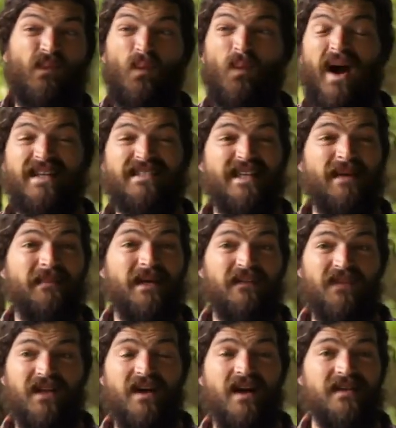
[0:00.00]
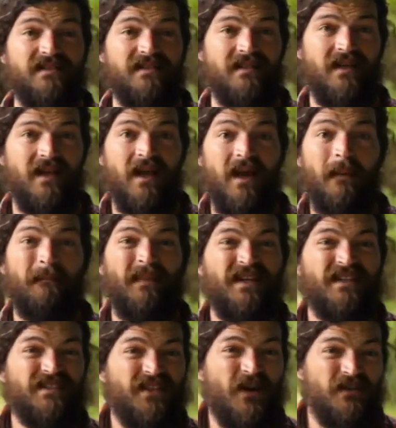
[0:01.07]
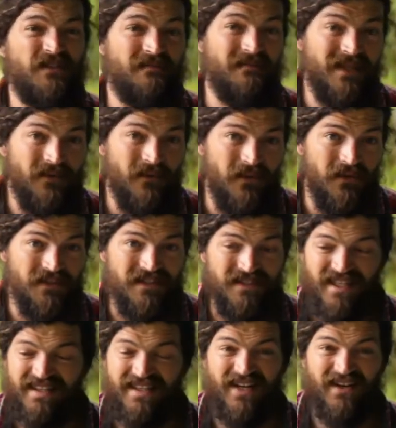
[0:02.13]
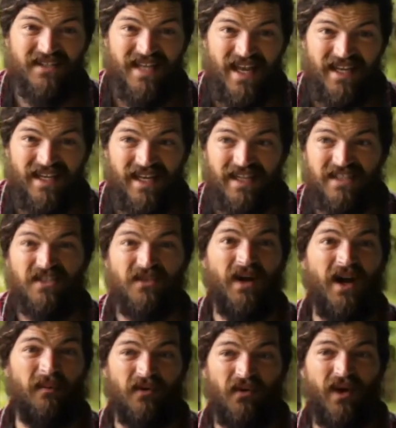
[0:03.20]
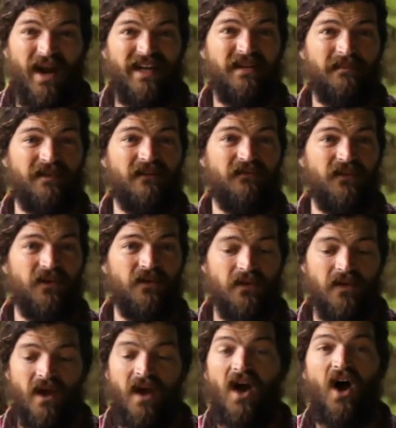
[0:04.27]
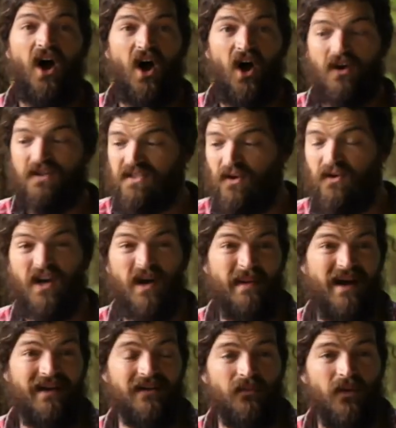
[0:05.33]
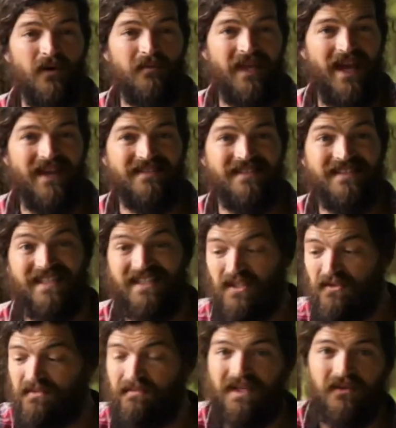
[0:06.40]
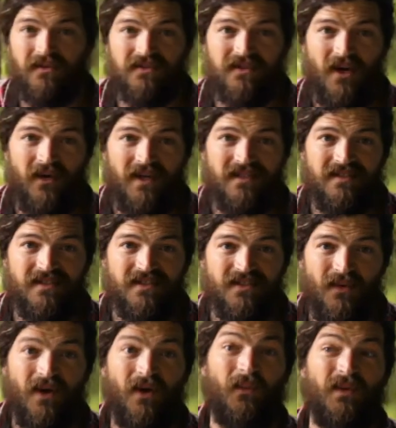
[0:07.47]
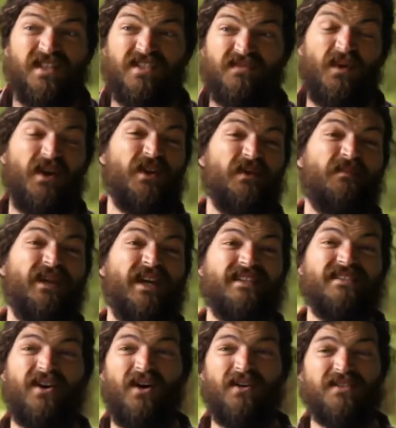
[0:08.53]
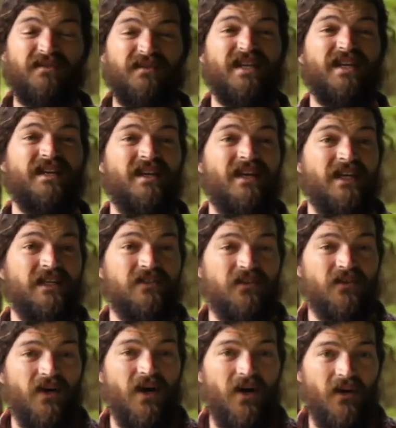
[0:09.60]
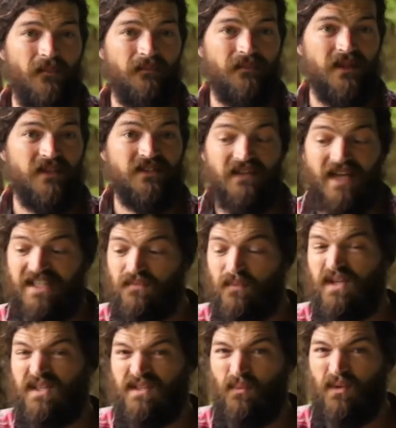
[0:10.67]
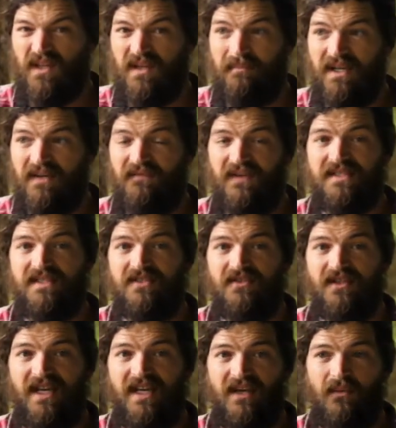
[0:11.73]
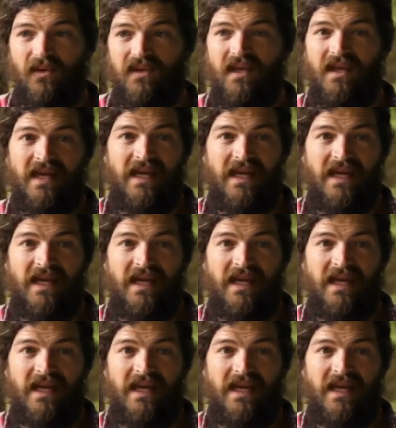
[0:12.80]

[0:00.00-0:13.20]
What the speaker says: Why does that benefit us? Because those minerals that they're taking to help grind up their food also come out in worm castings. And those minerals go into the soil, which is what your plants also need to grow. So that's one of the benefits that you're getting with